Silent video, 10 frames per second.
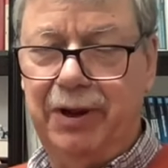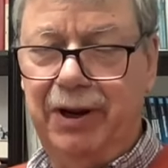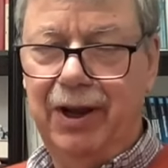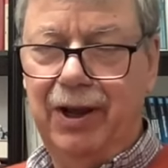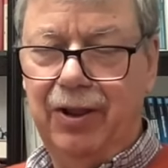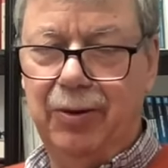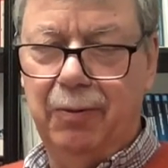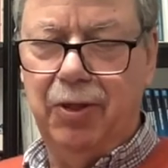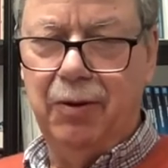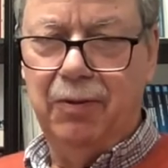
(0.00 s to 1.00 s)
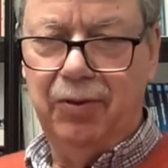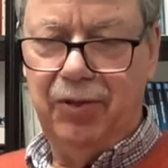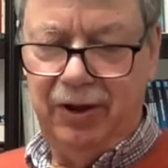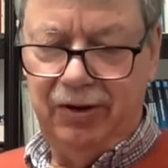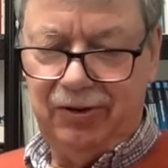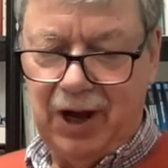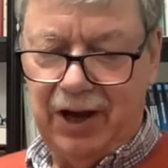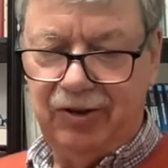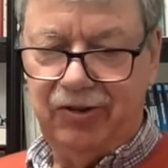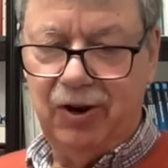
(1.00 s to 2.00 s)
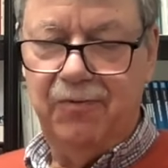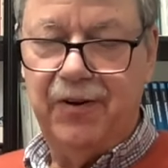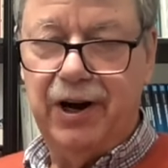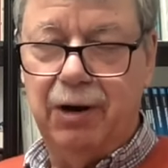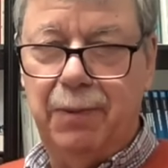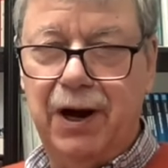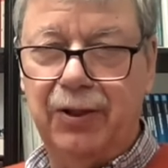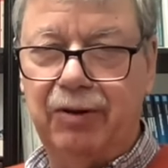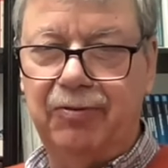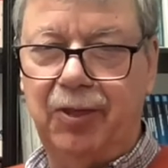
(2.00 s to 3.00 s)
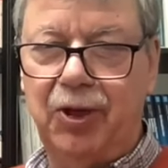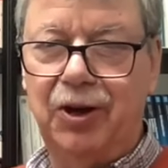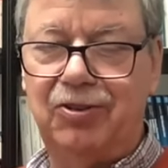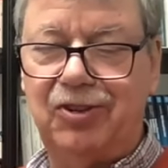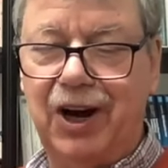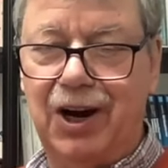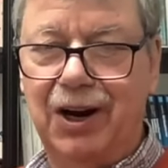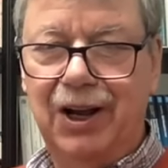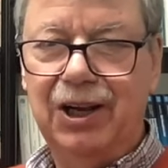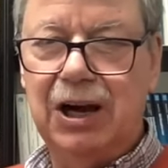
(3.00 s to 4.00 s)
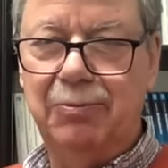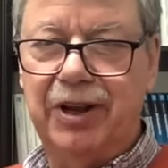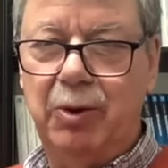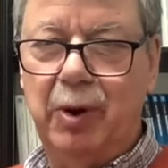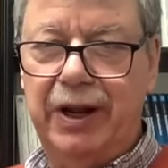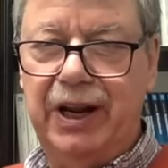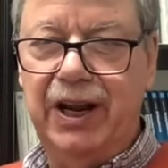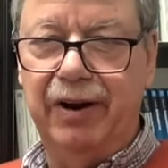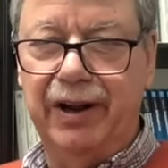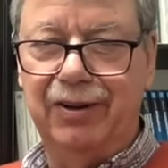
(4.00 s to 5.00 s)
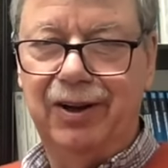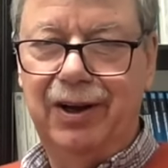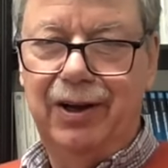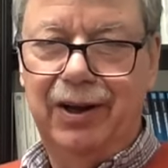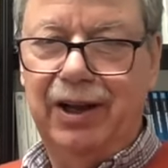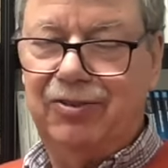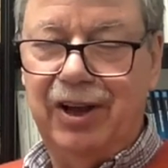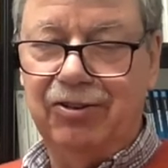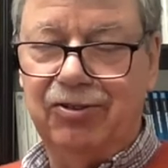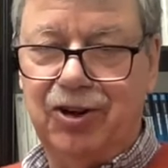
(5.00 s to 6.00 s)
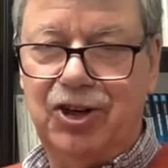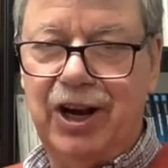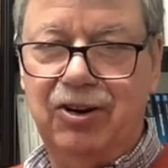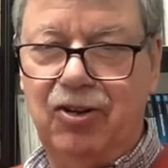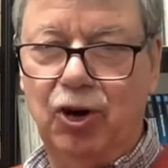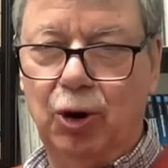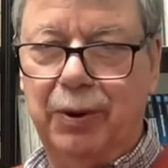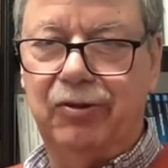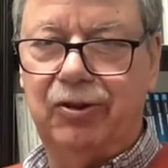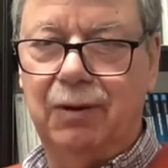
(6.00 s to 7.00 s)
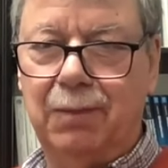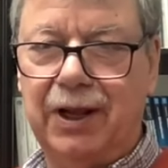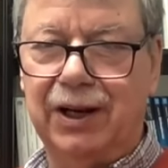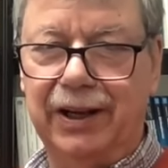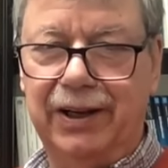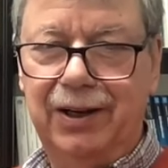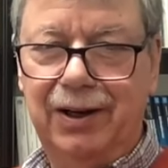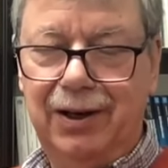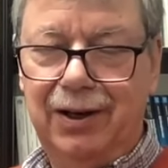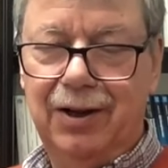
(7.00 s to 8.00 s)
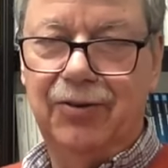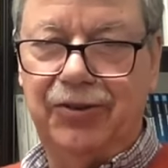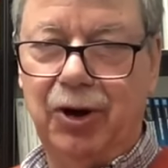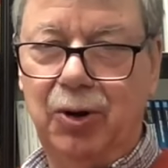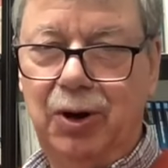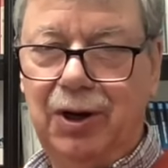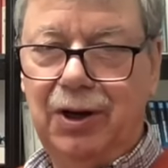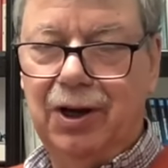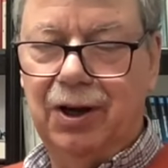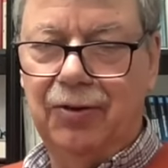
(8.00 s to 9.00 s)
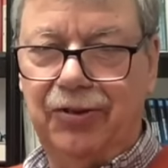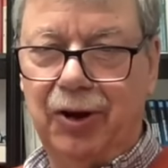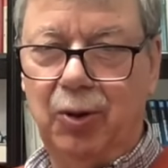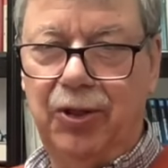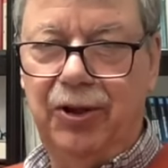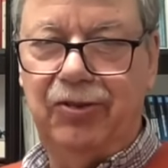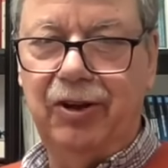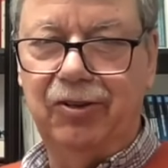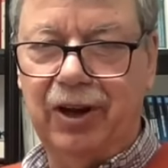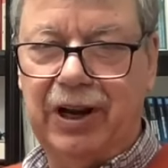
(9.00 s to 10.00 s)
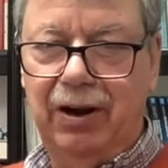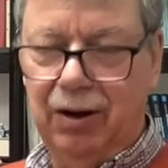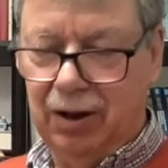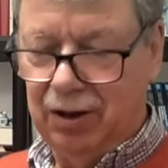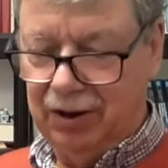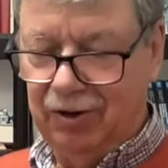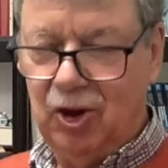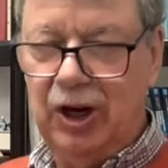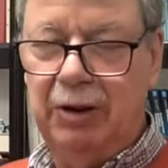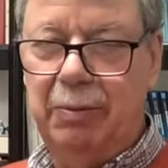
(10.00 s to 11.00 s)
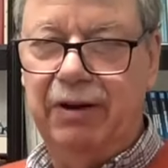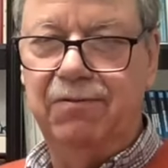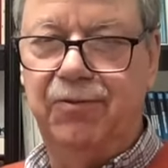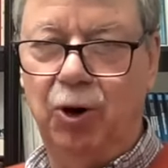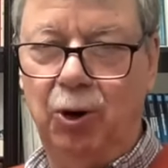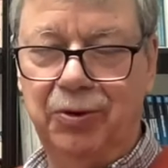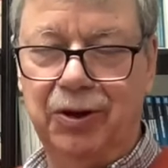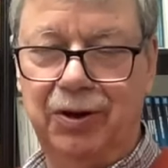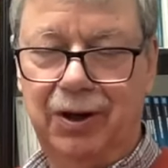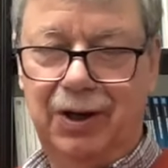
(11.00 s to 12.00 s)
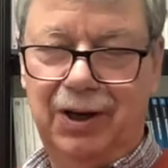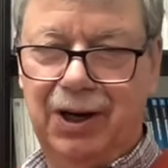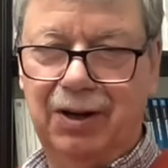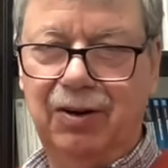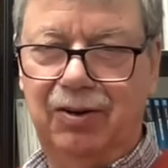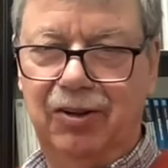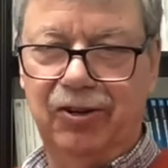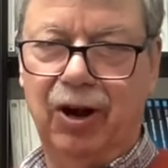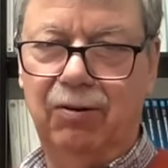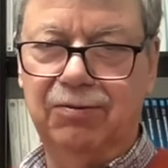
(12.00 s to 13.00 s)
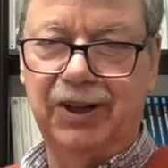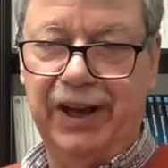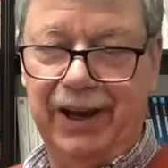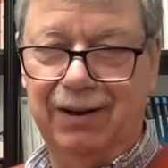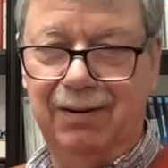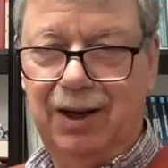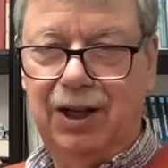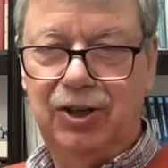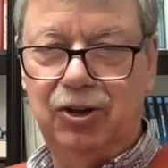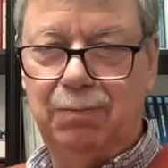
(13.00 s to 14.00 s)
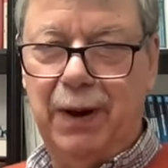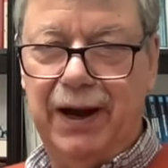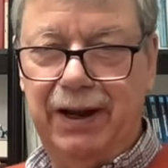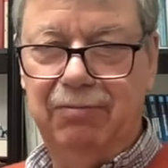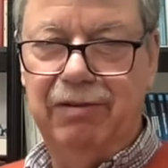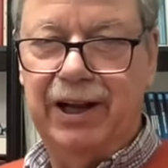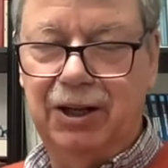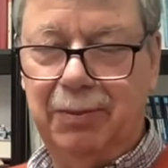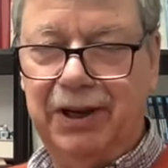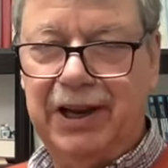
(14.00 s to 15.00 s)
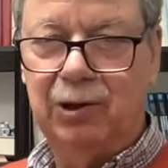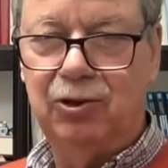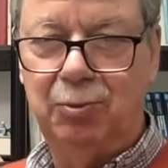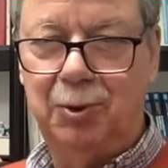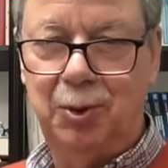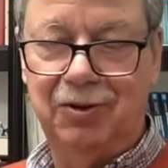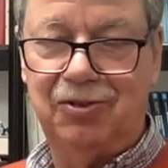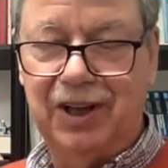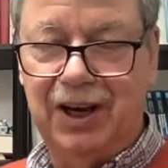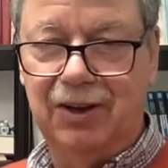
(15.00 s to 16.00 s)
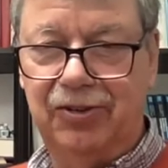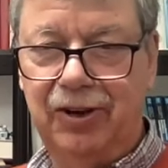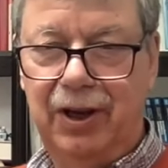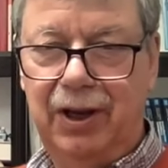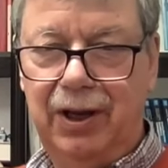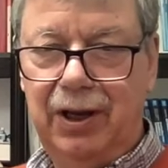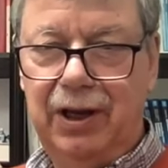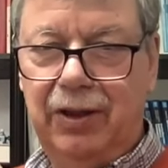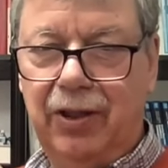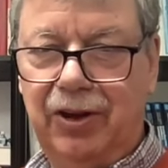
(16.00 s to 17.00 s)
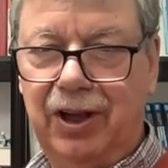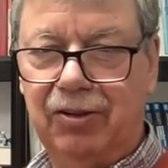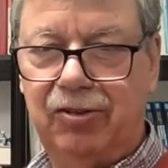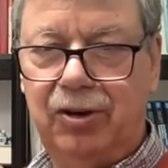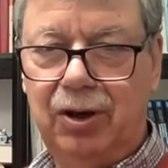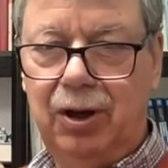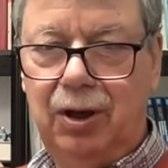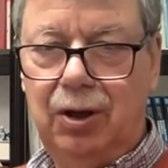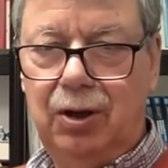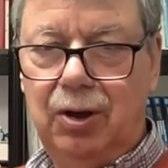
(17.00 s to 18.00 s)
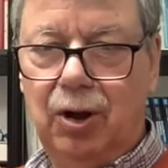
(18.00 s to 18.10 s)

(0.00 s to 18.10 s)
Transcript: I mean, the, the these stars are so far apart that if a third star comes anywhere near it, it tends to change the orbits completely, and so and so these things are uh, continually being formed and and dissolved again just by random encounters between stars in the disk. Right.